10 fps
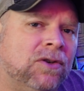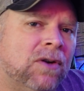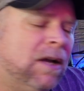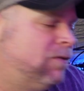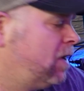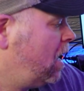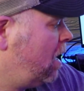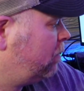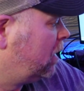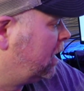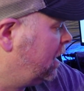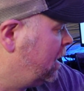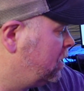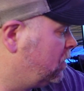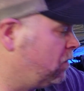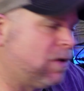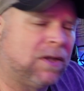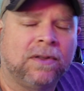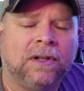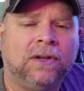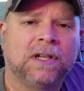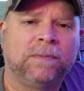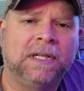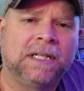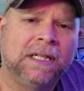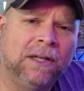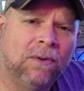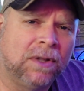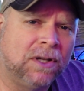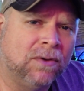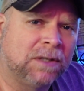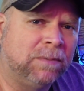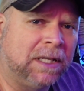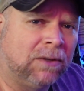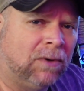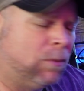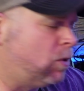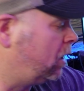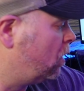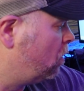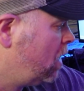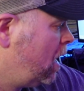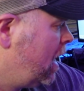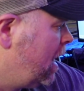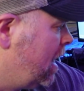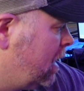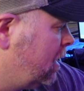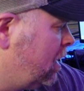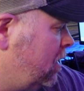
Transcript: hard drive, plugging it into whether the USB-C or the USB 3.0, and uh,